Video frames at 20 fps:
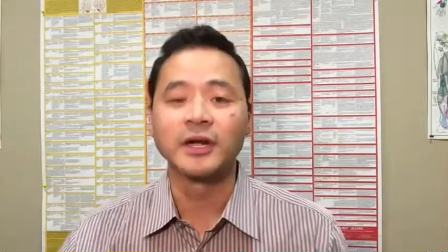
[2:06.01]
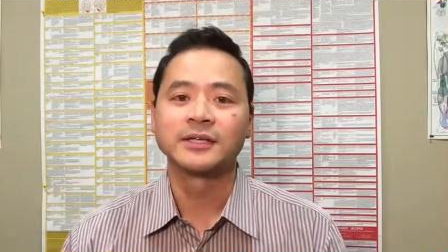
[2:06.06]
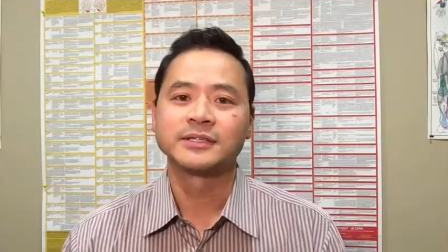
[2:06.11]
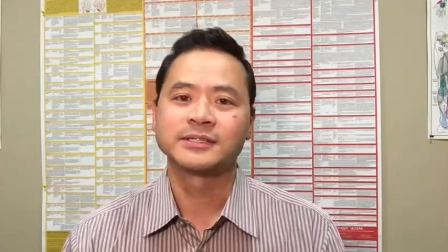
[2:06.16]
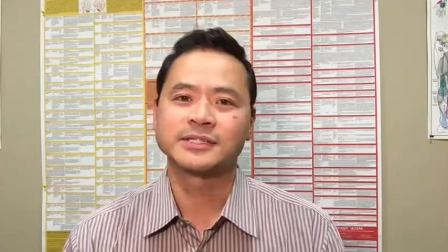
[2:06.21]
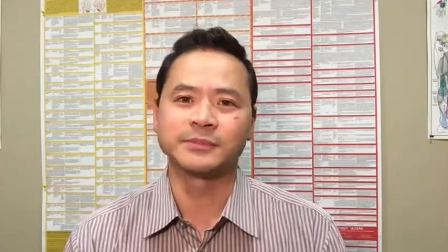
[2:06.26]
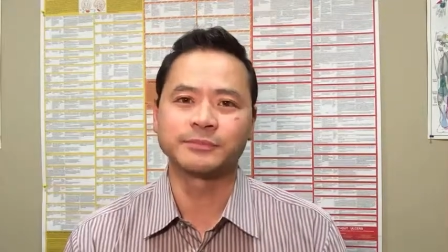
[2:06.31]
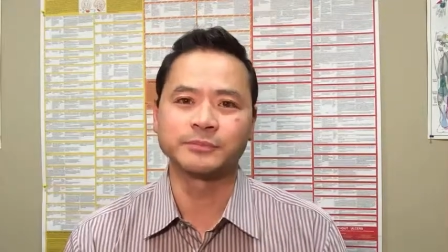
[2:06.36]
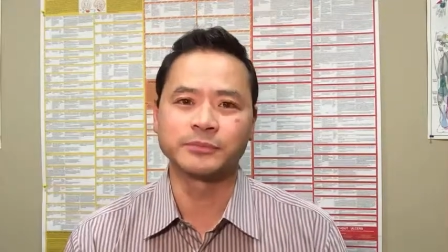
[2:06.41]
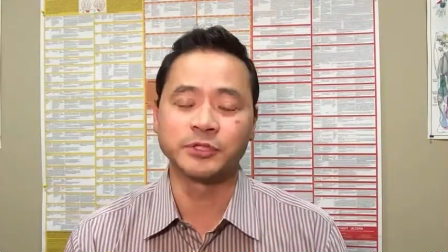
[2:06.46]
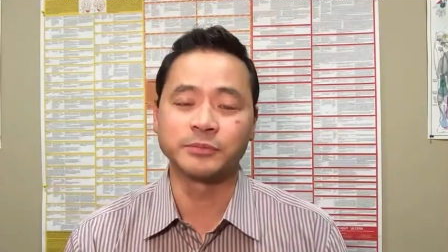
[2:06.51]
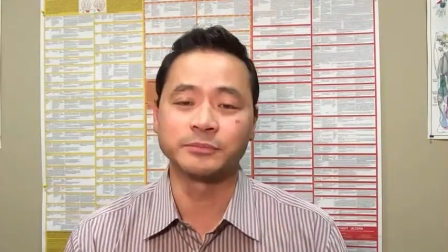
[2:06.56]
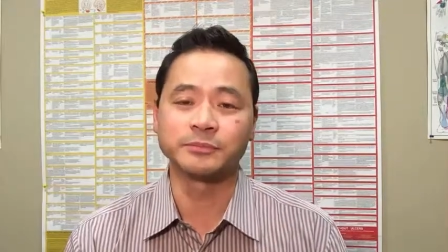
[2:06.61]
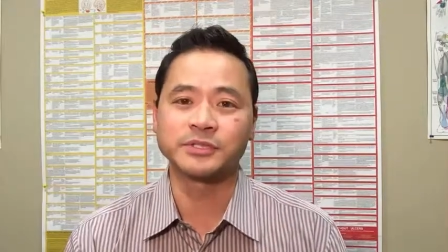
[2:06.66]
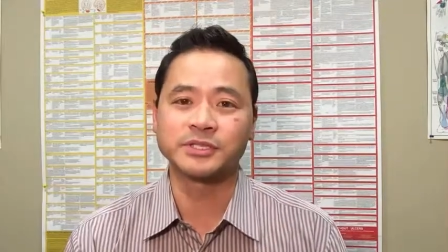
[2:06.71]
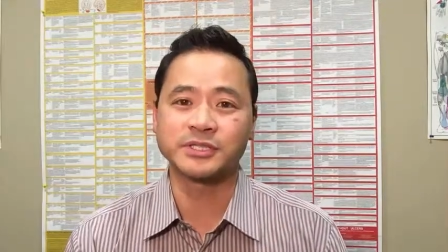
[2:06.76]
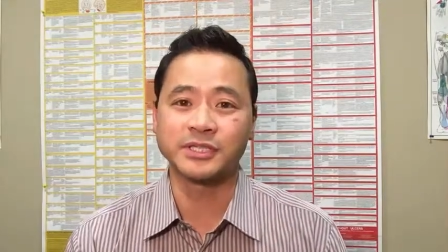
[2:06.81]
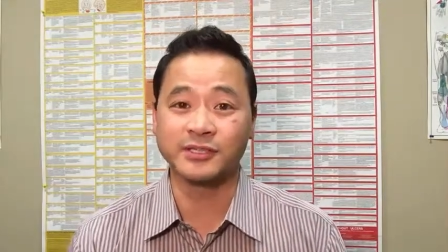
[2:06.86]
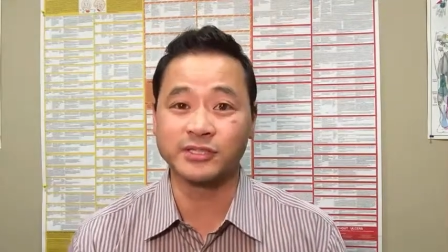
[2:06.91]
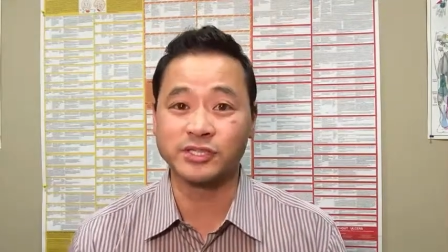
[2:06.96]

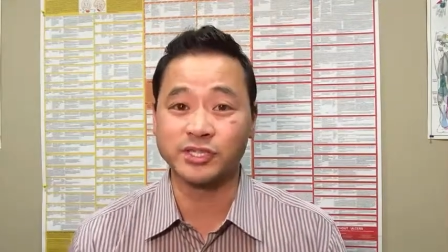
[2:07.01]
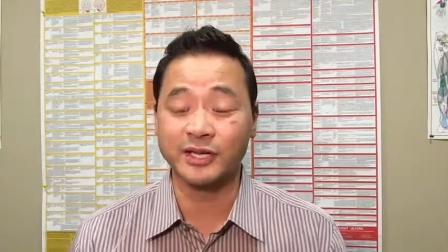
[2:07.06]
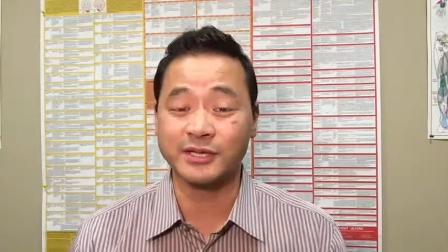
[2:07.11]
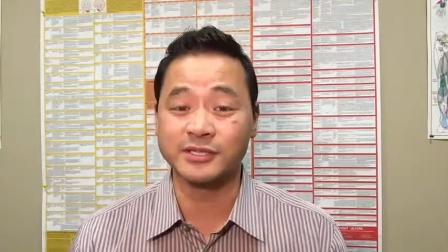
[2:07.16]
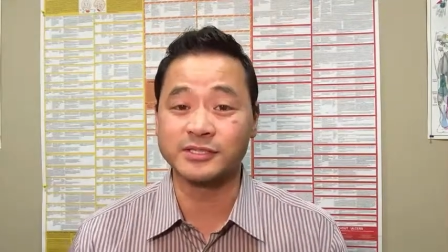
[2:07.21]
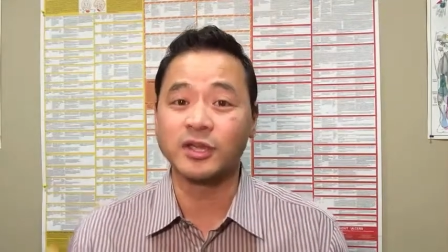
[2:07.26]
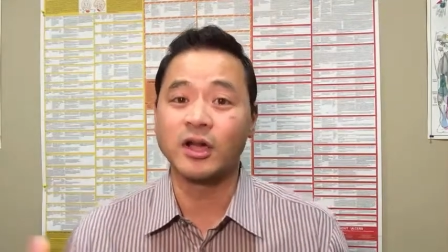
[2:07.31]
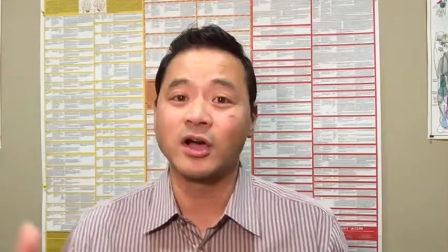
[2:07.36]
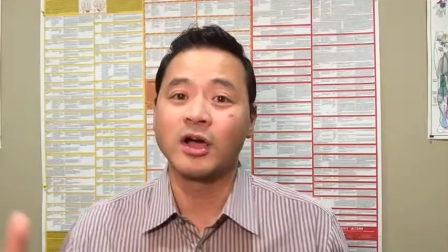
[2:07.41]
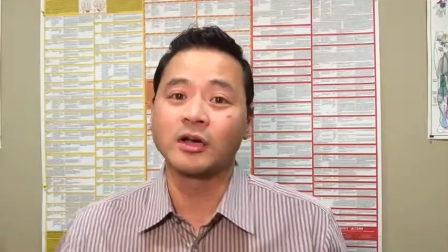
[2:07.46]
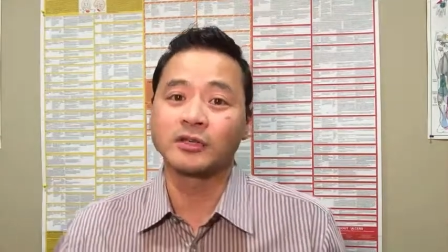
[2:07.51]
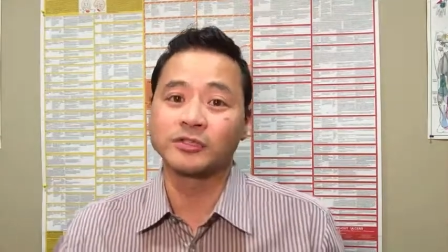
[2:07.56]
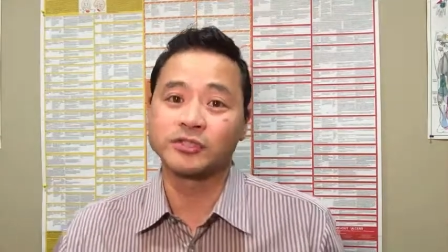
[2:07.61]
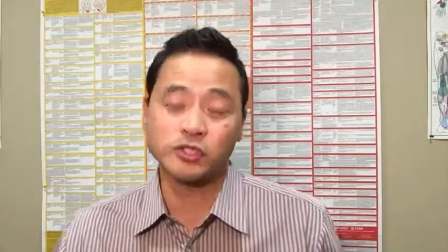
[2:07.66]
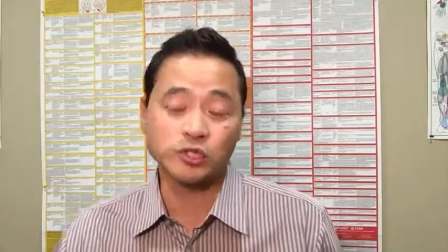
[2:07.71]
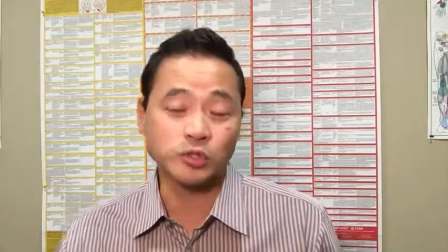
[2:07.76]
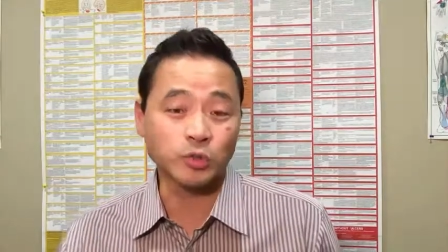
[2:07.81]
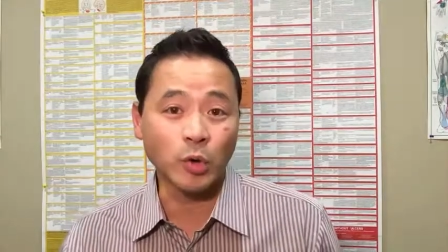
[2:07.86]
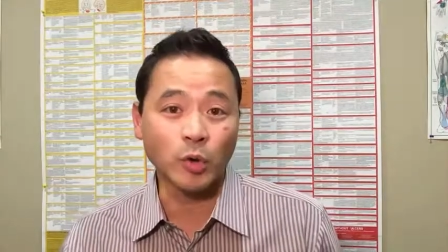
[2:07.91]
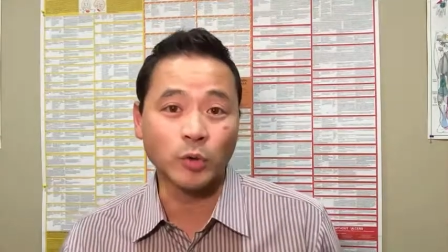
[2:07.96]
symptoms such as
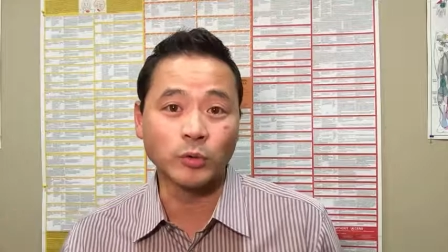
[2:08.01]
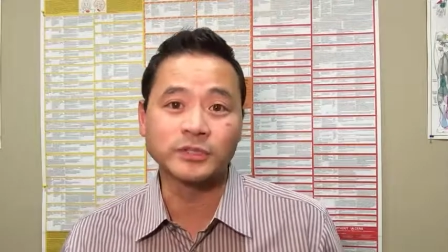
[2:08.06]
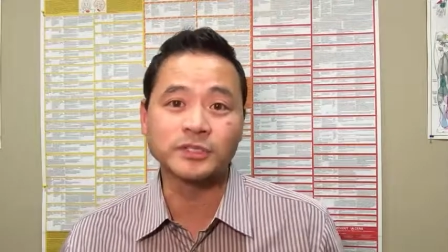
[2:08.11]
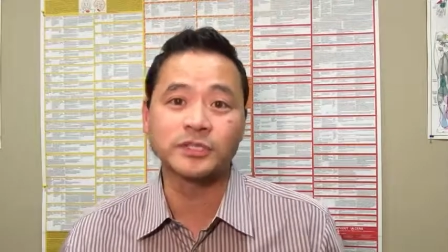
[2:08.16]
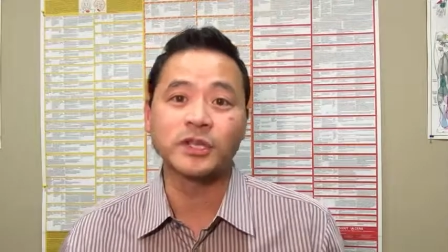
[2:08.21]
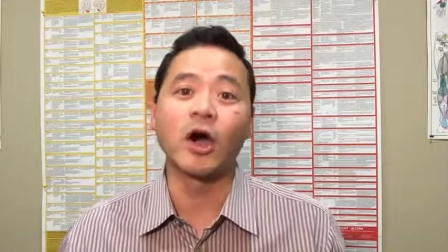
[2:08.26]
strokes,